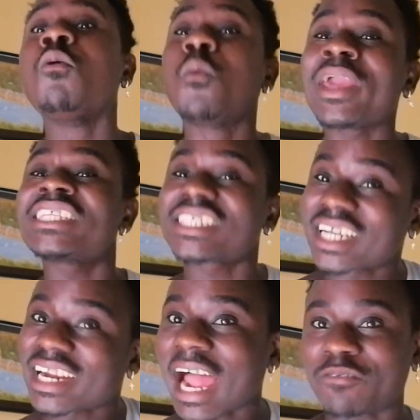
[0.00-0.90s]

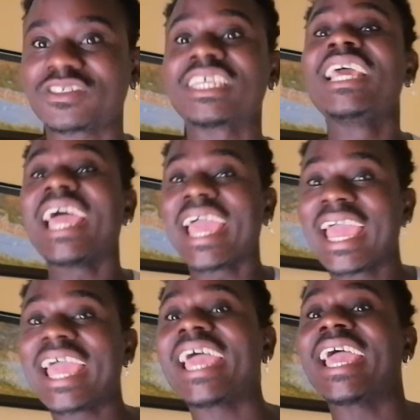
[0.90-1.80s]
witchcraft.
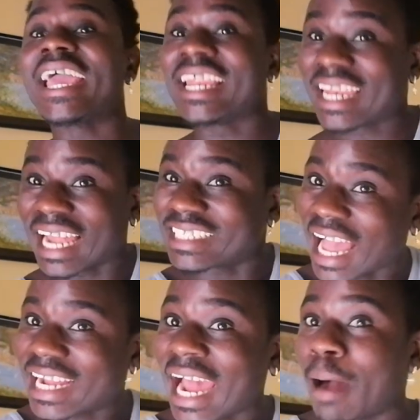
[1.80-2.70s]
Na
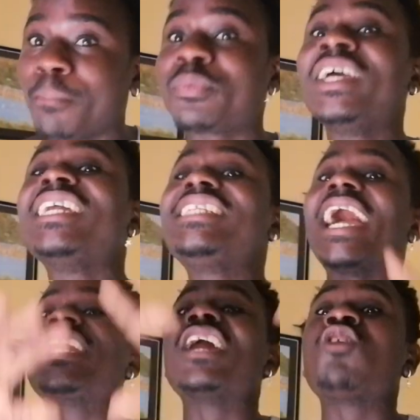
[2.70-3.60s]
their camp.
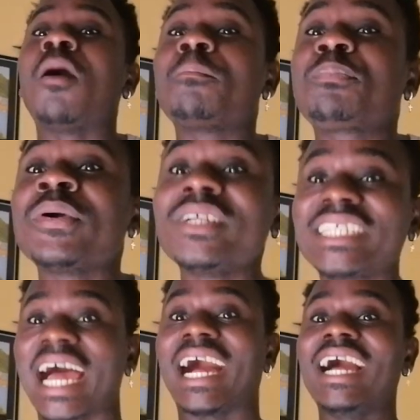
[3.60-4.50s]
There they don't
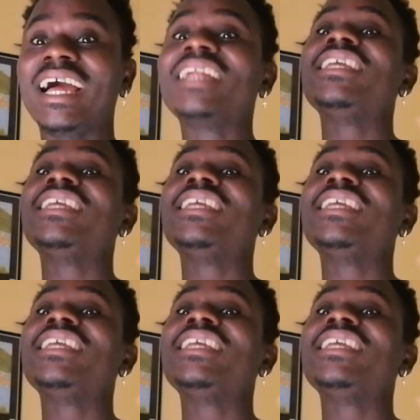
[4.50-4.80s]
build that.